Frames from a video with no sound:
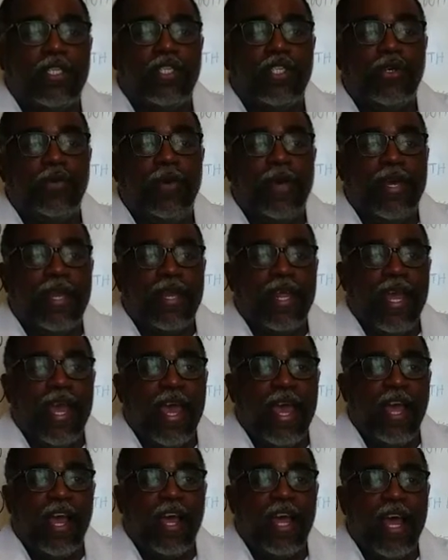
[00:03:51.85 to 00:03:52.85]
to it
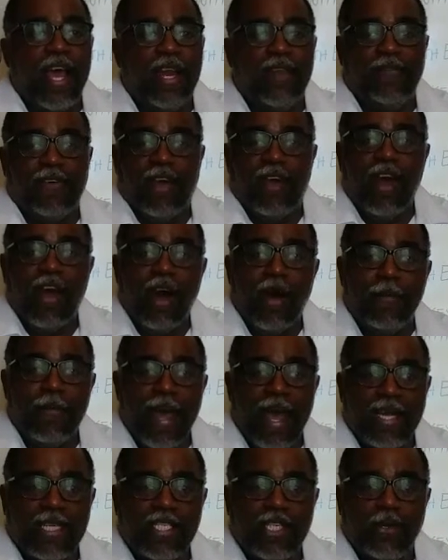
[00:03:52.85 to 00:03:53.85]
and kind of a
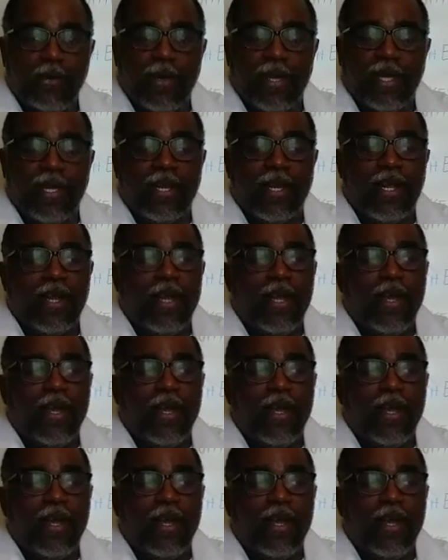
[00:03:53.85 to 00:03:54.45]
callback to it,